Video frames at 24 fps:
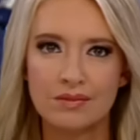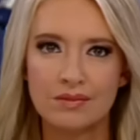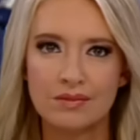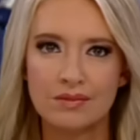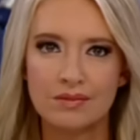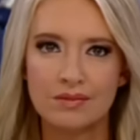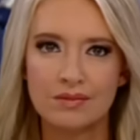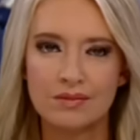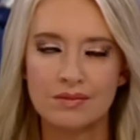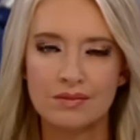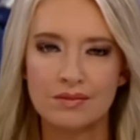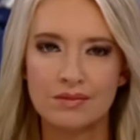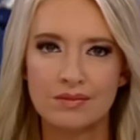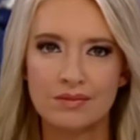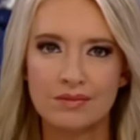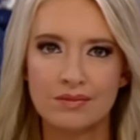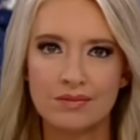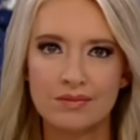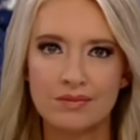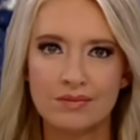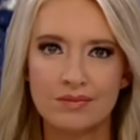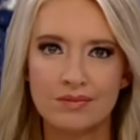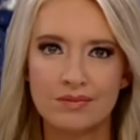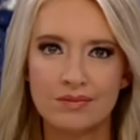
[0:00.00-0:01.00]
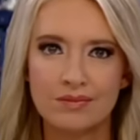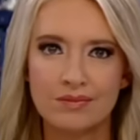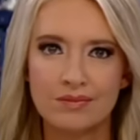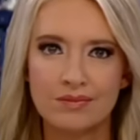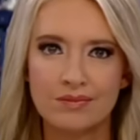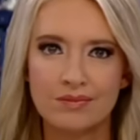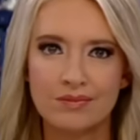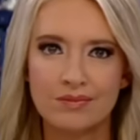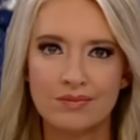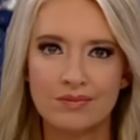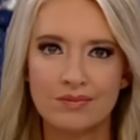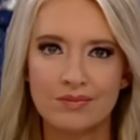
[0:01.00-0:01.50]

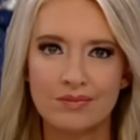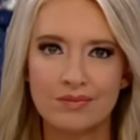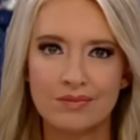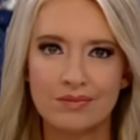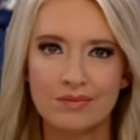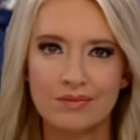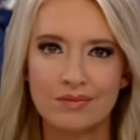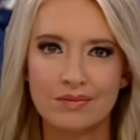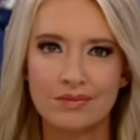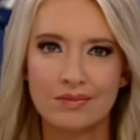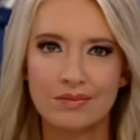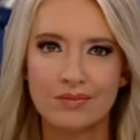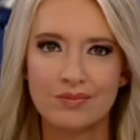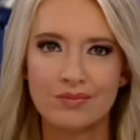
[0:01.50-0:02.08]
This person isn't speaking.